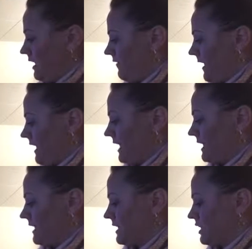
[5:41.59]
If I
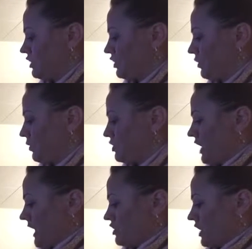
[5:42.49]
needed to
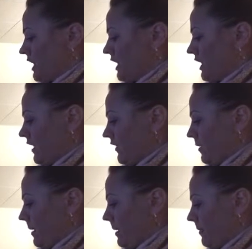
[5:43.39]
change anything on
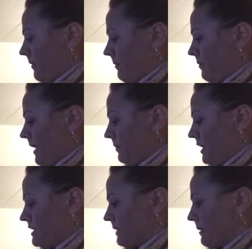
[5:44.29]
the pump, I
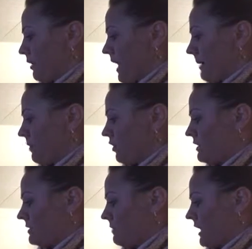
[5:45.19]
press my prime
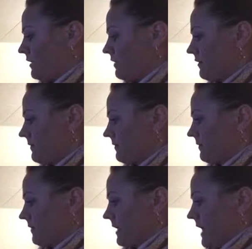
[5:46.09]
bolus button,
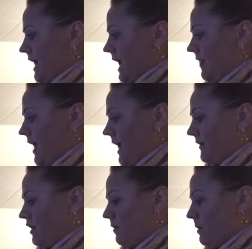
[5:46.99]
and then I
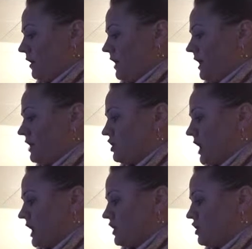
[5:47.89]
have the ability to
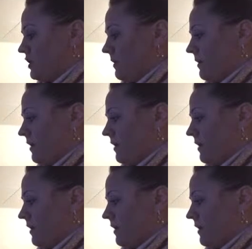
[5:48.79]
change